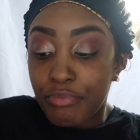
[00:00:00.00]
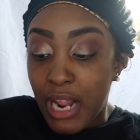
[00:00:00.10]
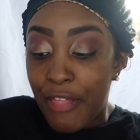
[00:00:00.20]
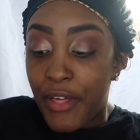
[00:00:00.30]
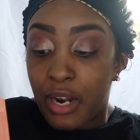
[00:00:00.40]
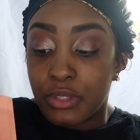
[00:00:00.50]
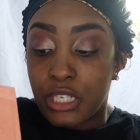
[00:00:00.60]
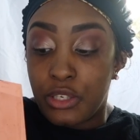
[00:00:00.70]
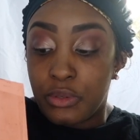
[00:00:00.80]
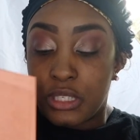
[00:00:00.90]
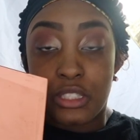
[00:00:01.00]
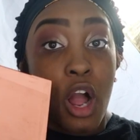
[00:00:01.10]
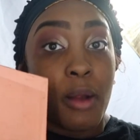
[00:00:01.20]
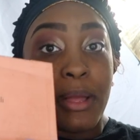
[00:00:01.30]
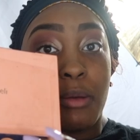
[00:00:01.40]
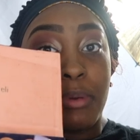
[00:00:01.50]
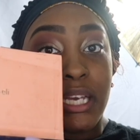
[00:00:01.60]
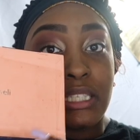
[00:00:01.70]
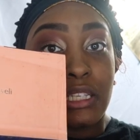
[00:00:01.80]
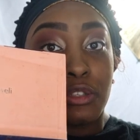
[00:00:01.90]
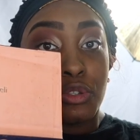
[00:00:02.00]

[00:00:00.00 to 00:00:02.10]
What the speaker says: I thought I was going to use this caramel, but it's a little